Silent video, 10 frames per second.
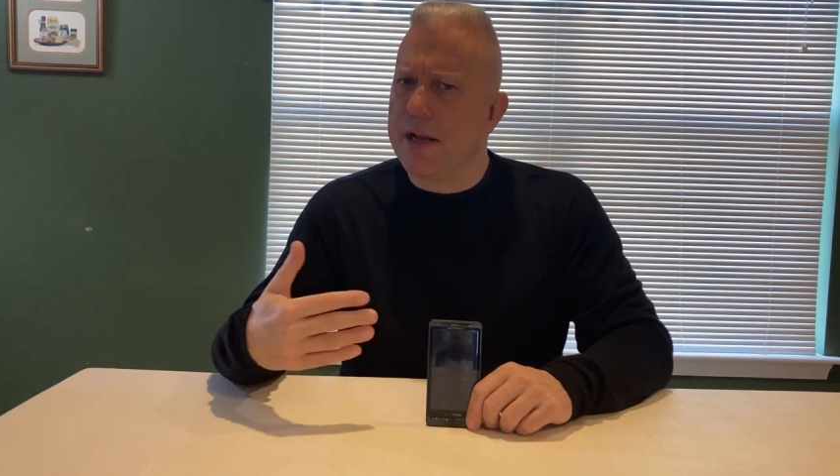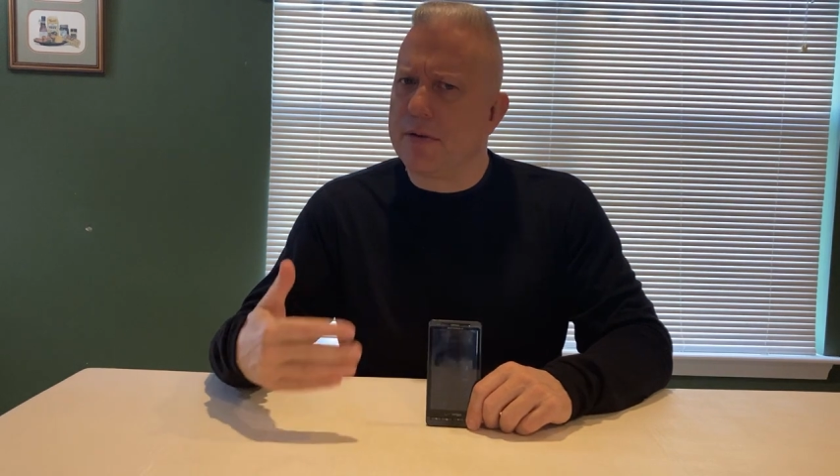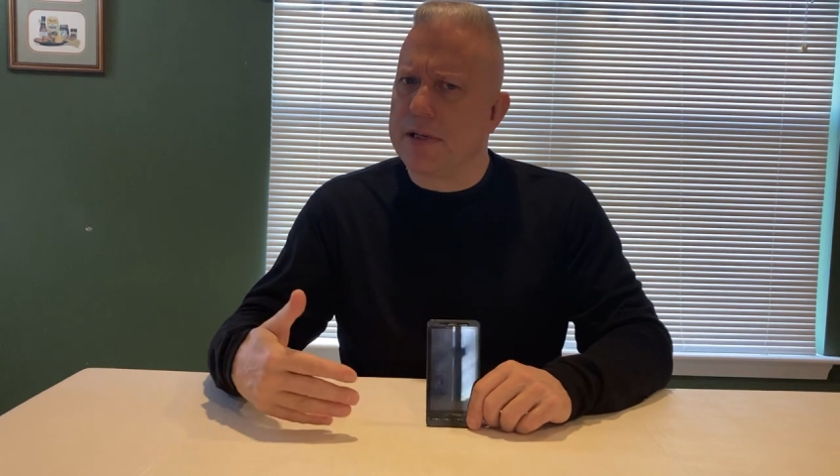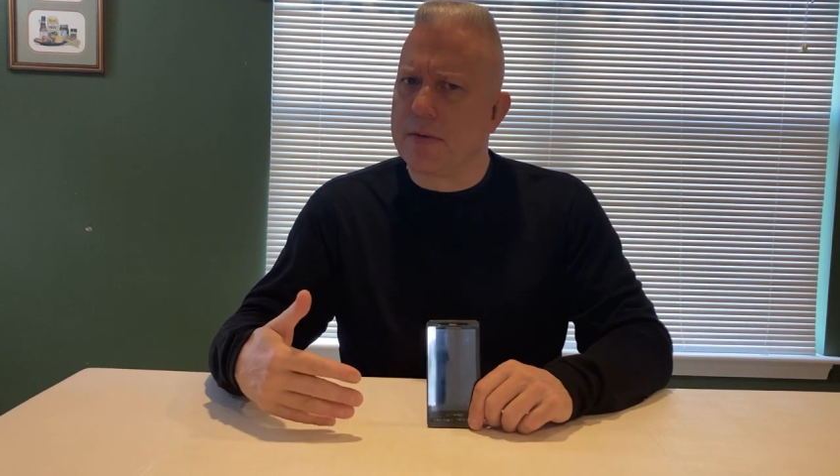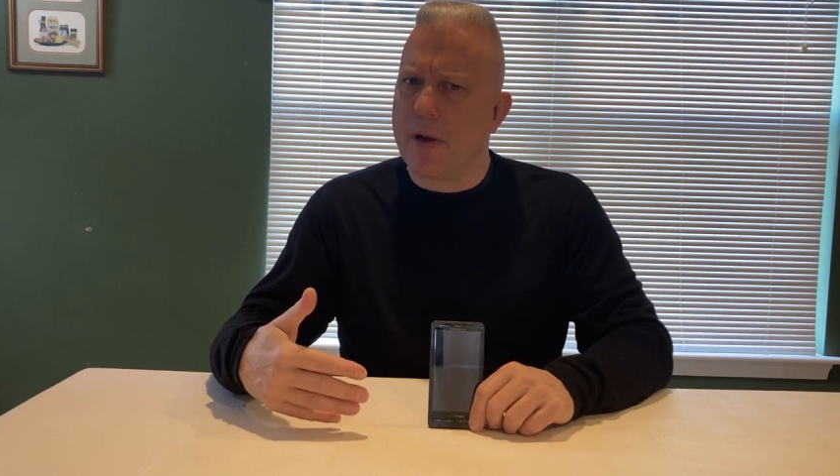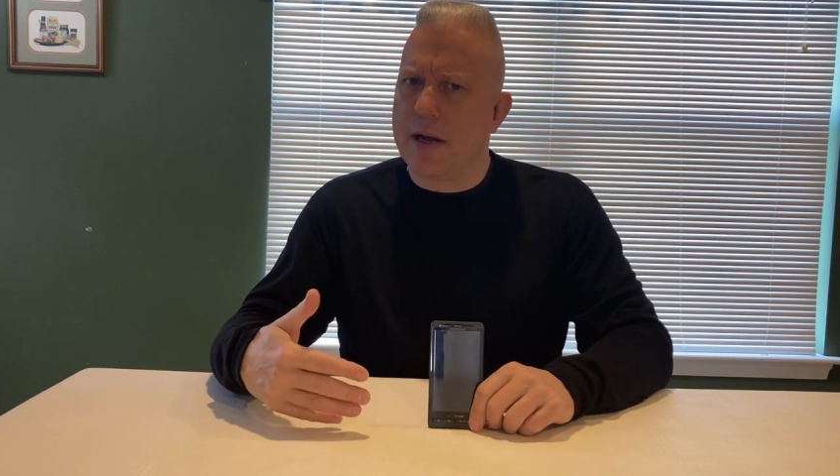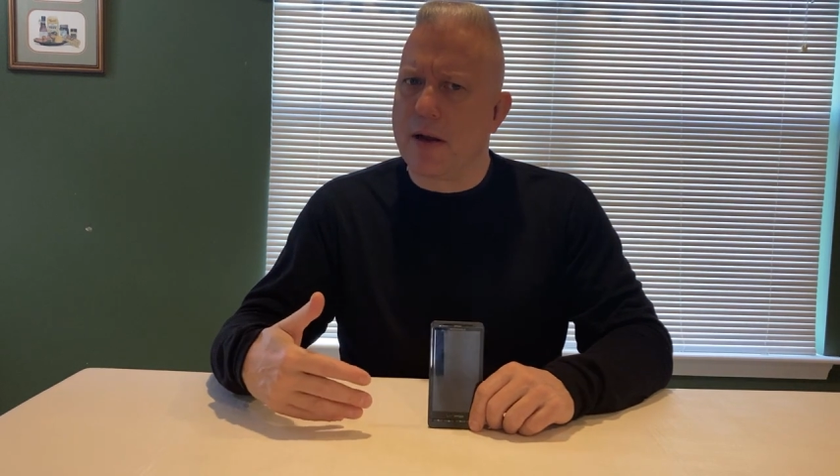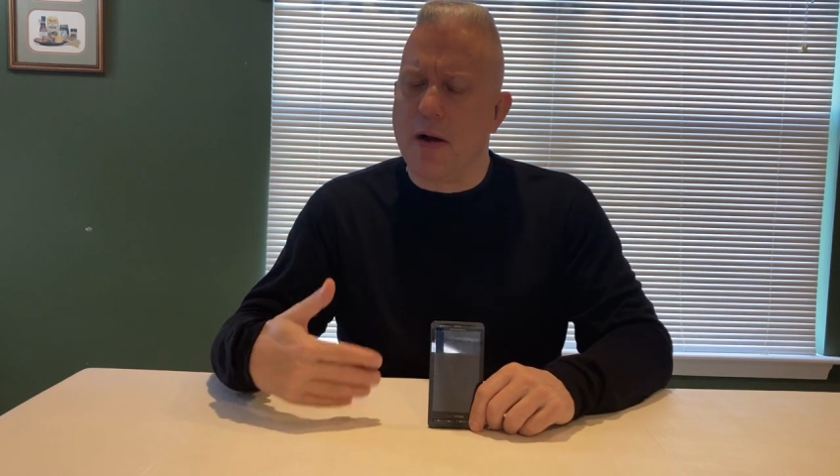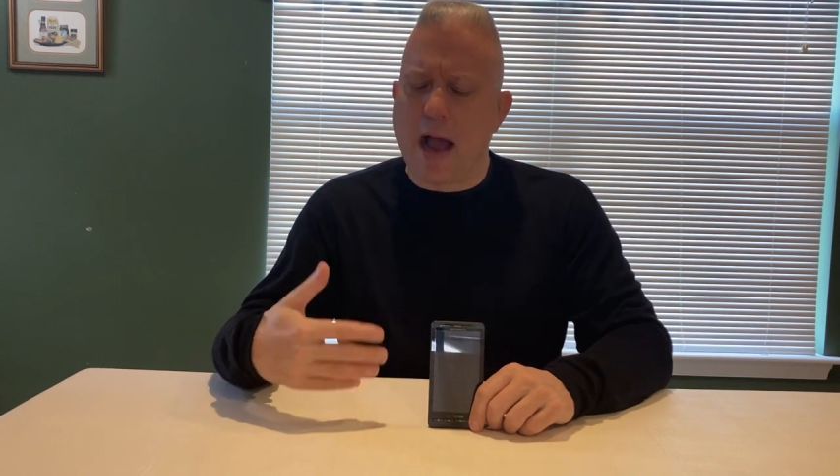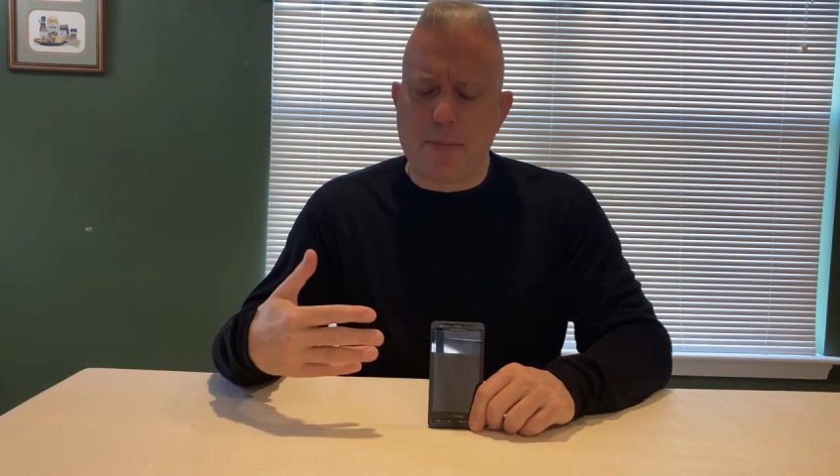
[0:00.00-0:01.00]
Android's the way to
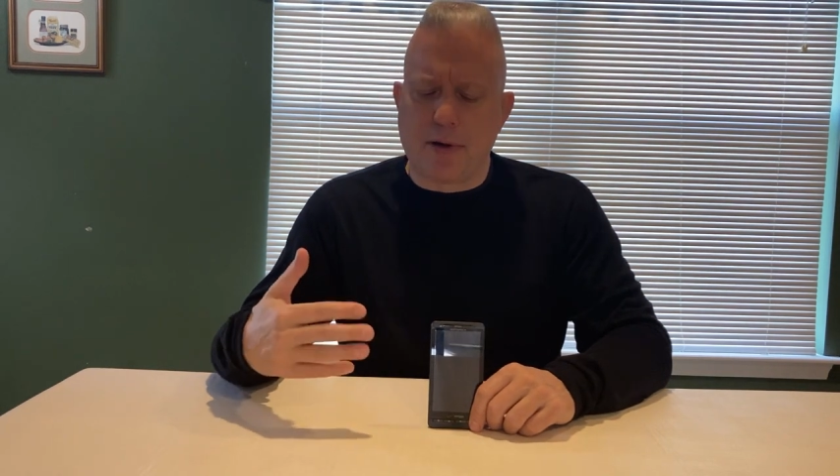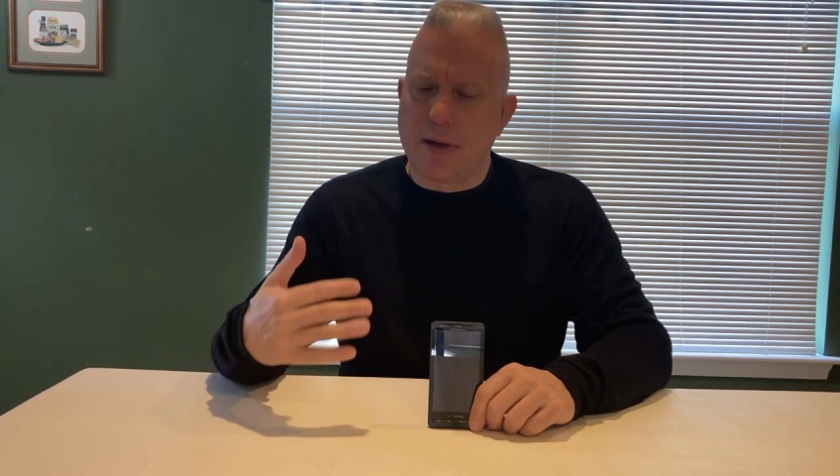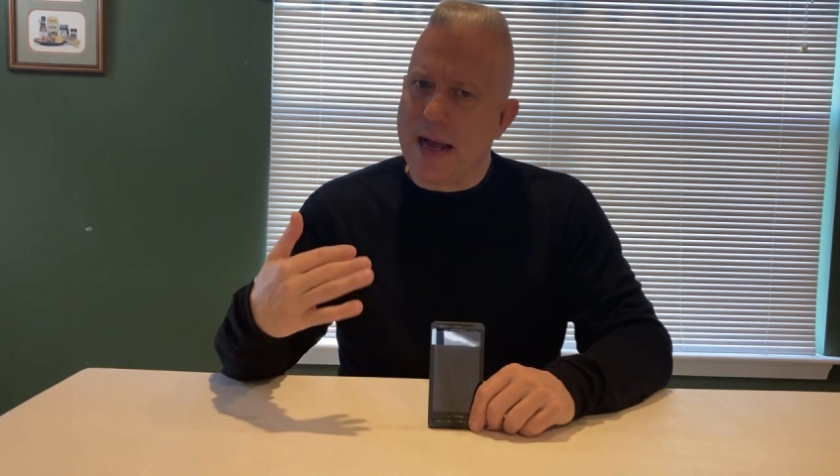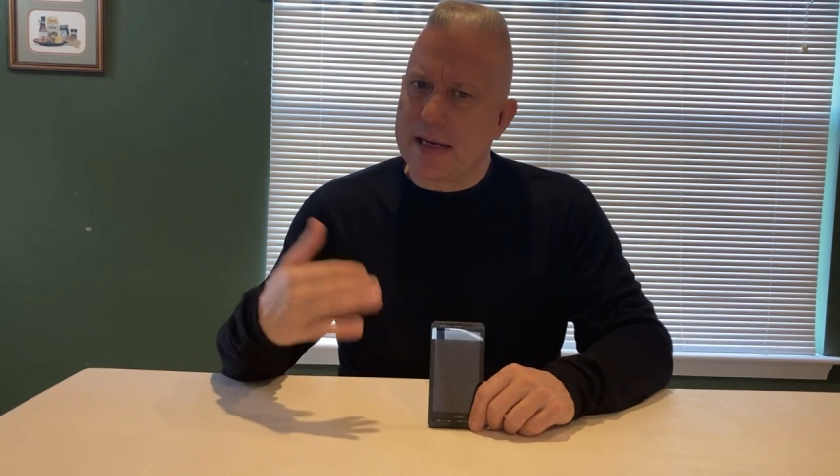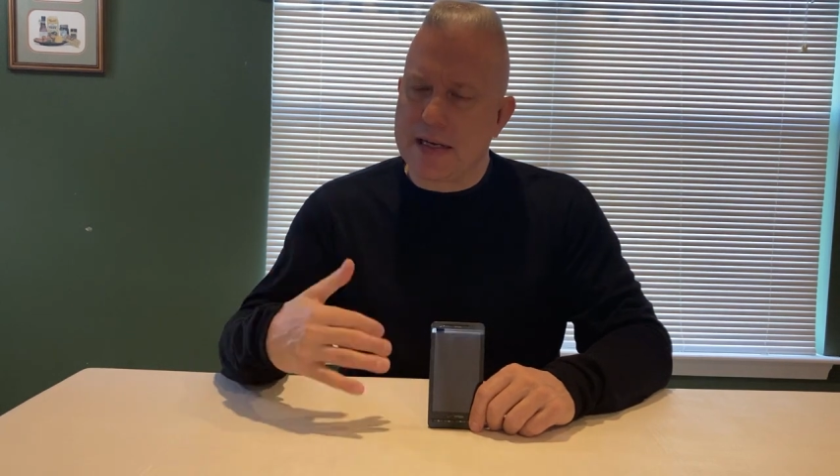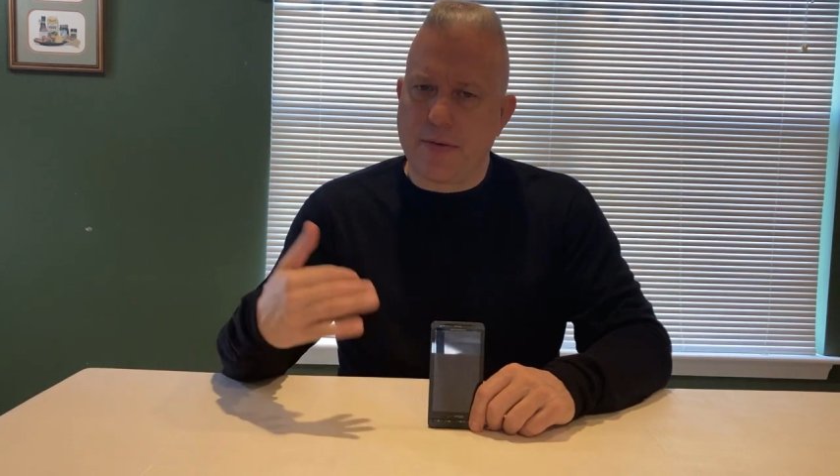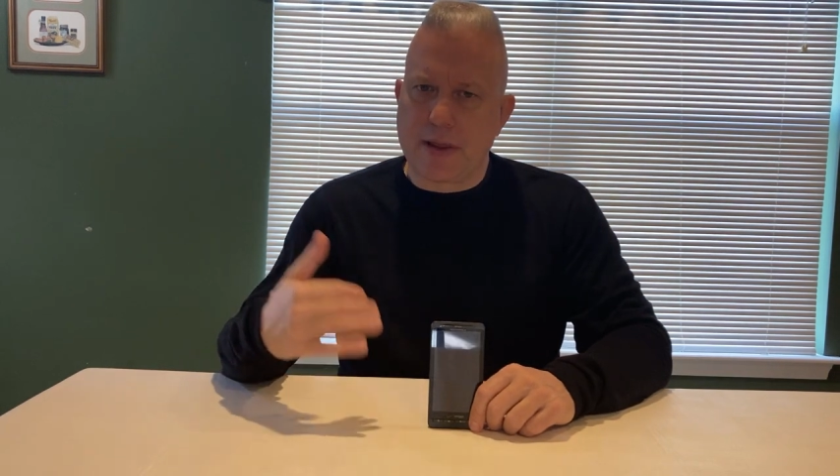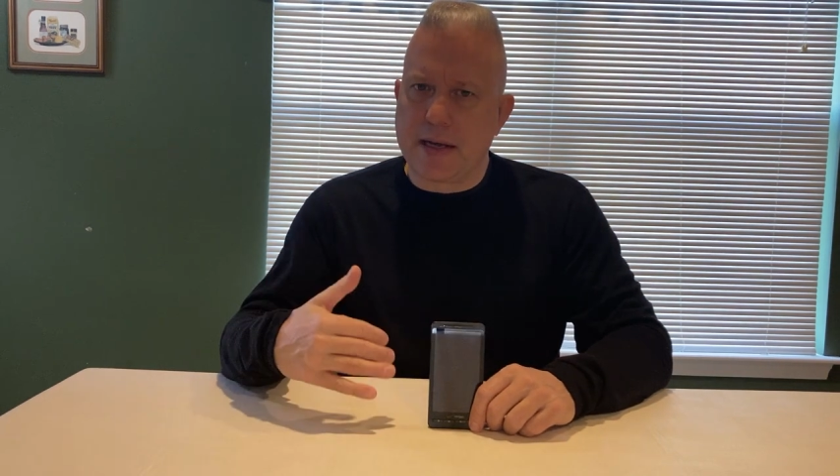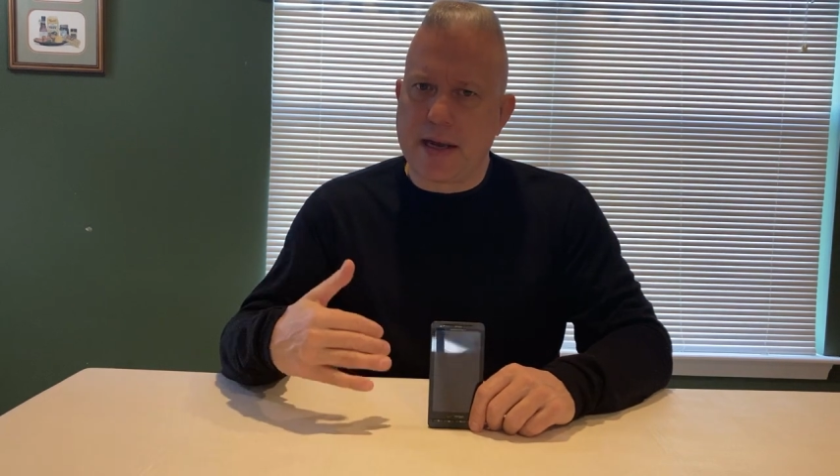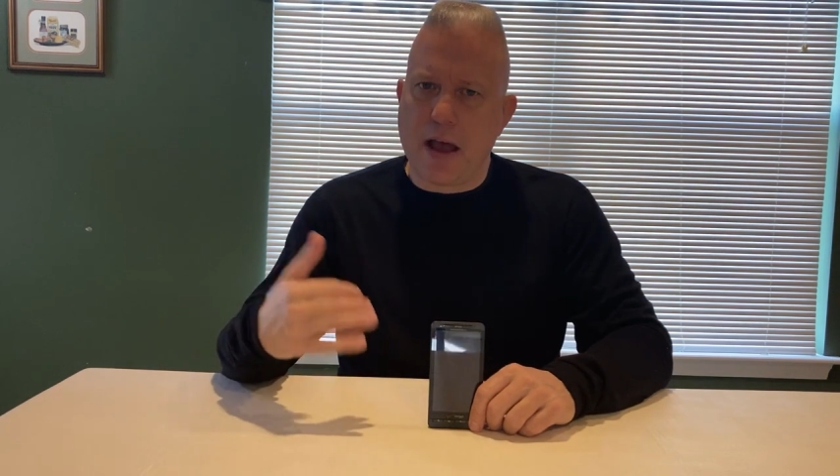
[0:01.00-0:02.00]
go. Apple locks everything